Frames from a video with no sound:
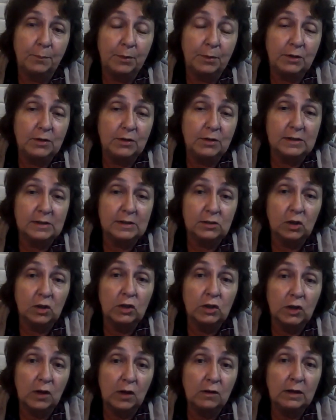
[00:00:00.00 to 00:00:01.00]
producers
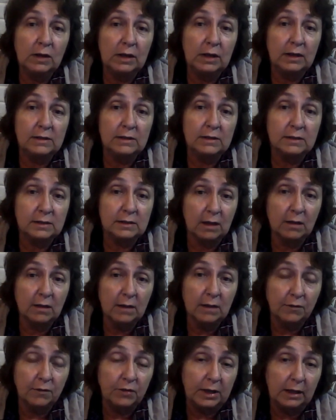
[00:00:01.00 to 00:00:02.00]
not only in
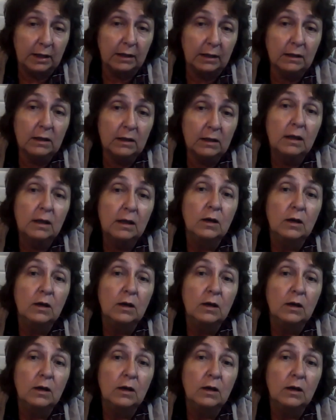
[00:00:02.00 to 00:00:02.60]
South Africa,